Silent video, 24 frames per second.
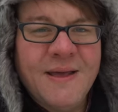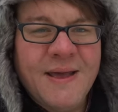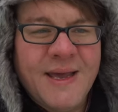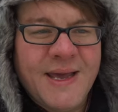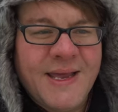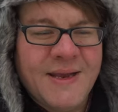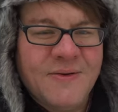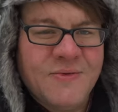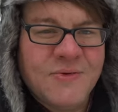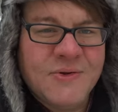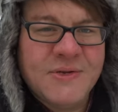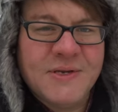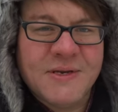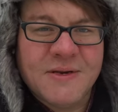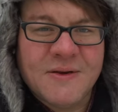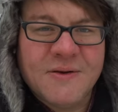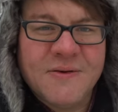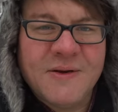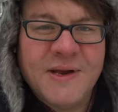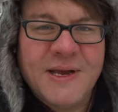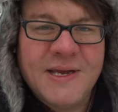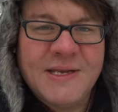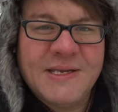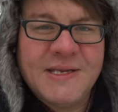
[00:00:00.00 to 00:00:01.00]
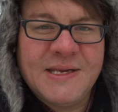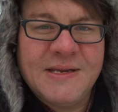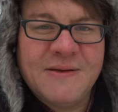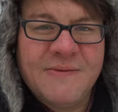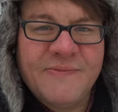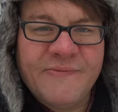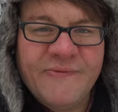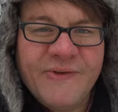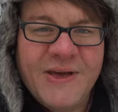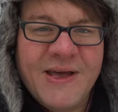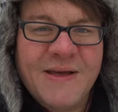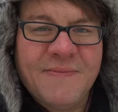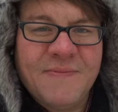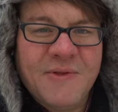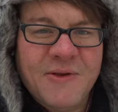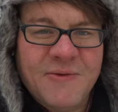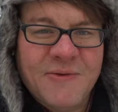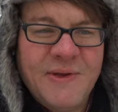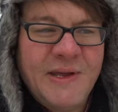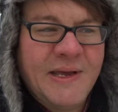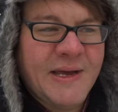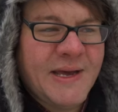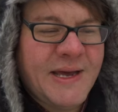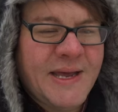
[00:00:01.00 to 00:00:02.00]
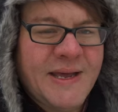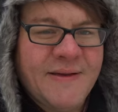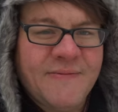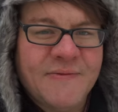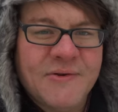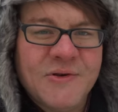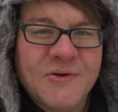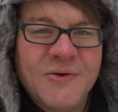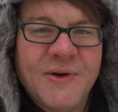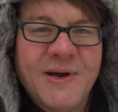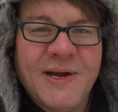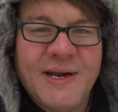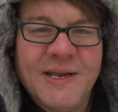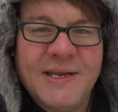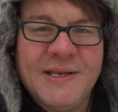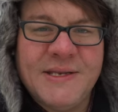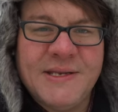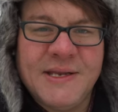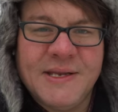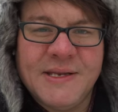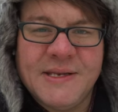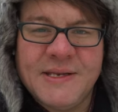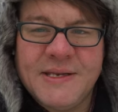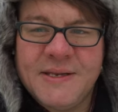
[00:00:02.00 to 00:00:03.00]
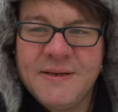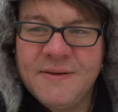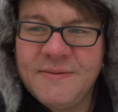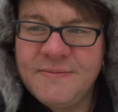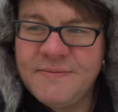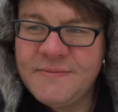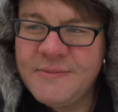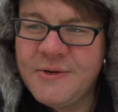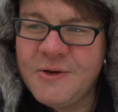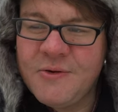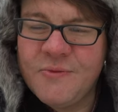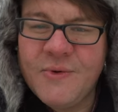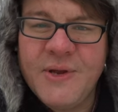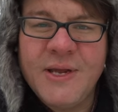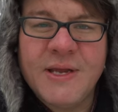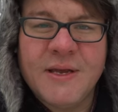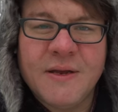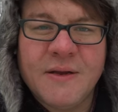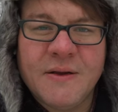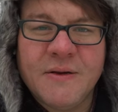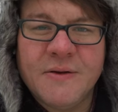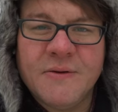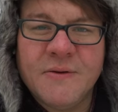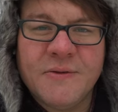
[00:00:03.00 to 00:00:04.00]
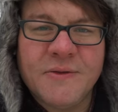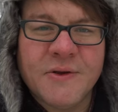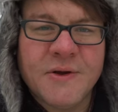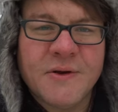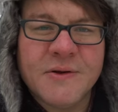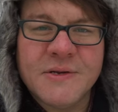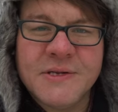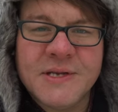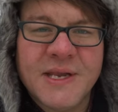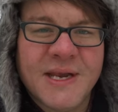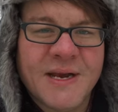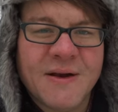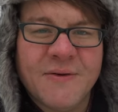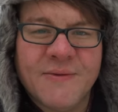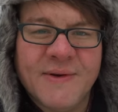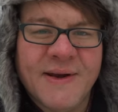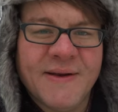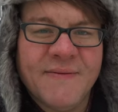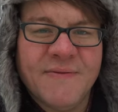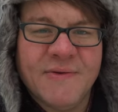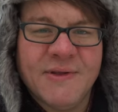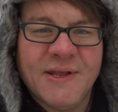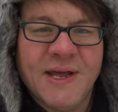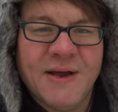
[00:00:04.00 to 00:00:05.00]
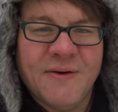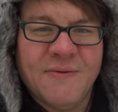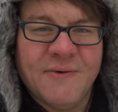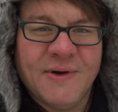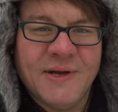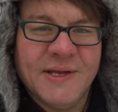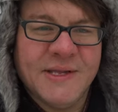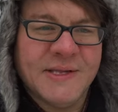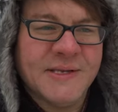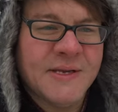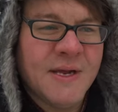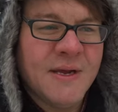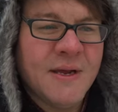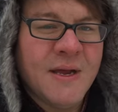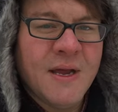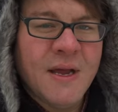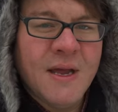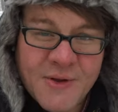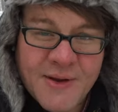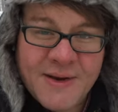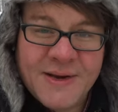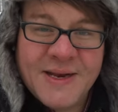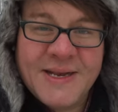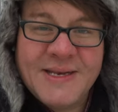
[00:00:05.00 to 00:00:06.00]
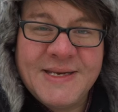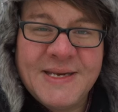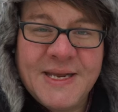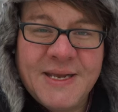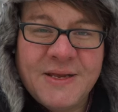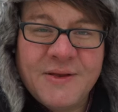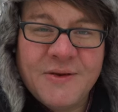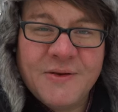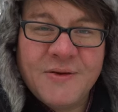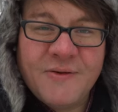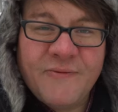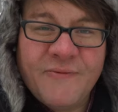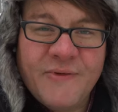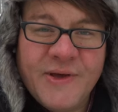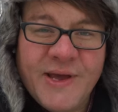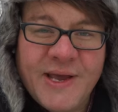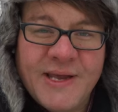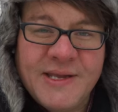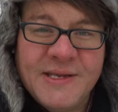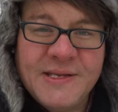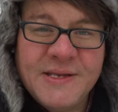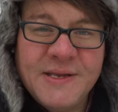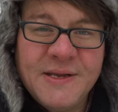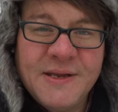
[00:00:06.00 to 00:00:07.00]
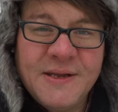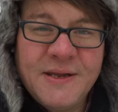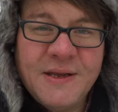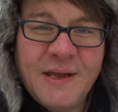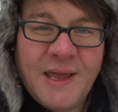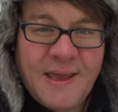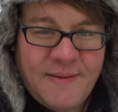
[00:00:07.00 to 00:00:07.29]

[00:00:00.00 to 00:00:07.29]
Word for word: and just a crazy family week I haven't traded since a week ago Thursday or whenever that was. So I'm going to take your advice.